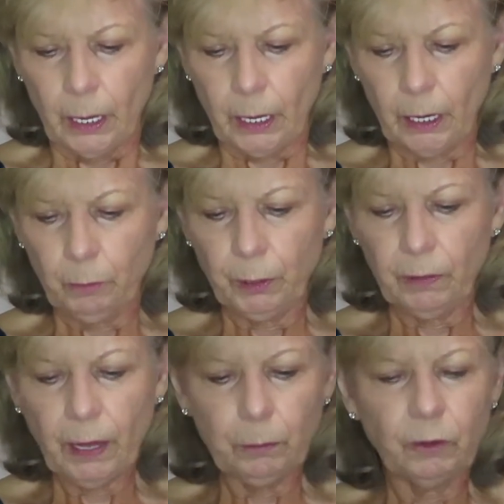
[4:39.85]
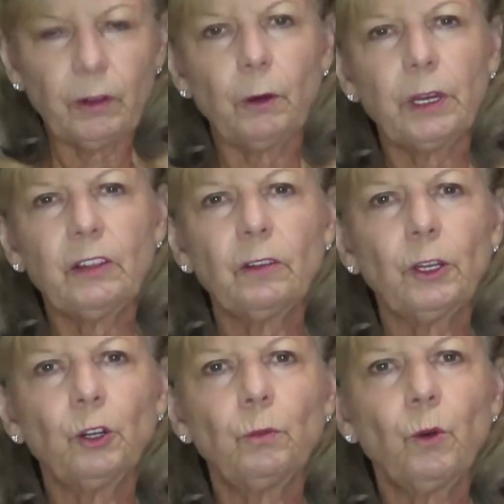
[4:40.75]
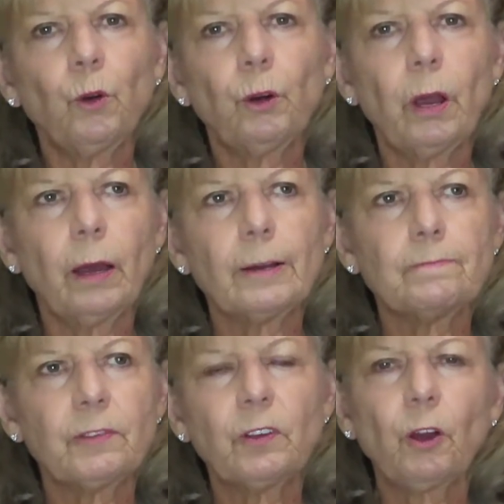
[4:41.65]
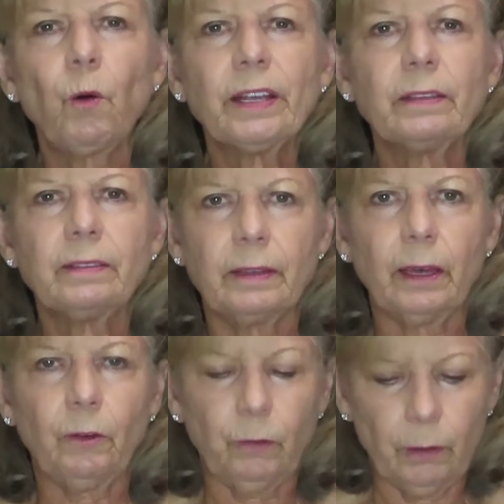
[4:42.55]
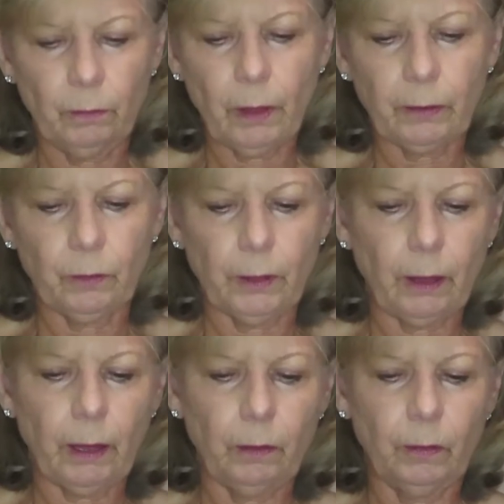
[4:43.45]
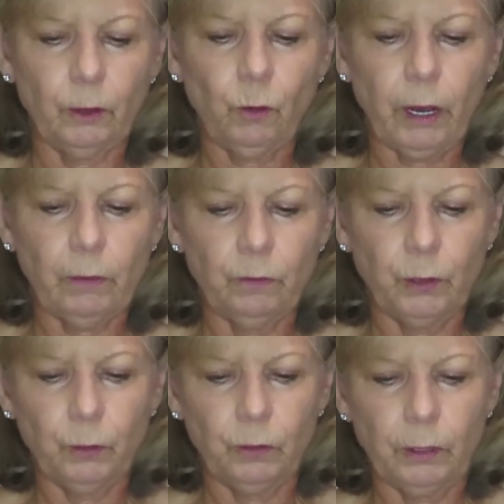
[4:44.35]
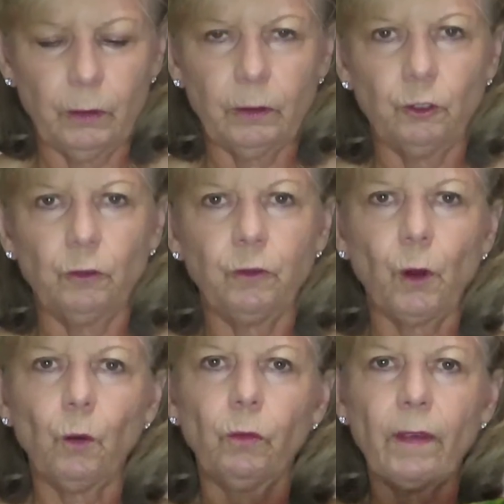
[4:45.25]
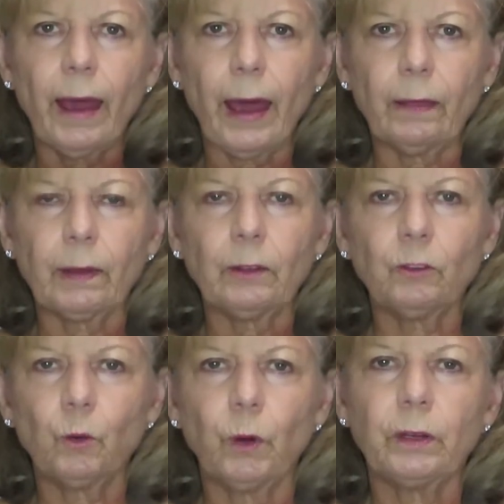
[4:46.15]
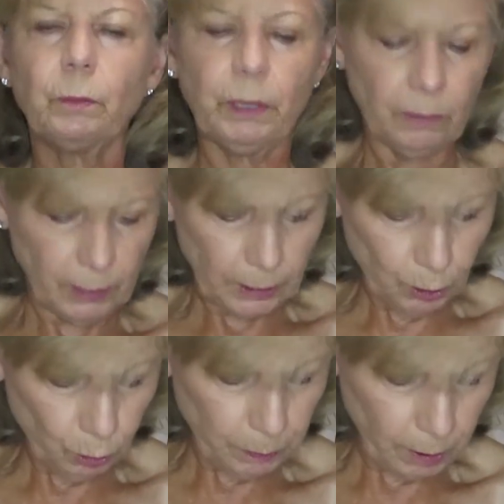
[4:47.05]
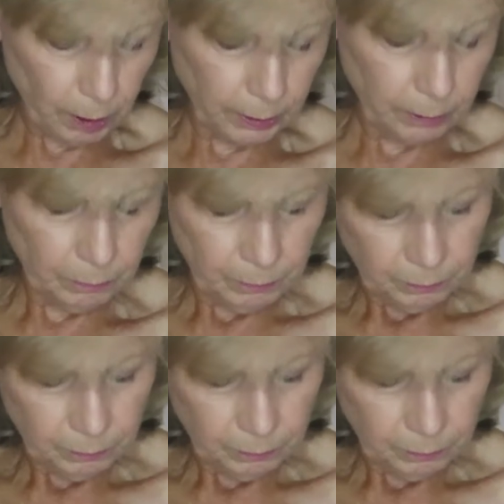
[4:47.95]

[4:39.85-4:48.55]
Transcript: And I put that so it's a little more, it's not quite stiff like the Craft Fuse is. And you fold that, that's going to be the inner pocket,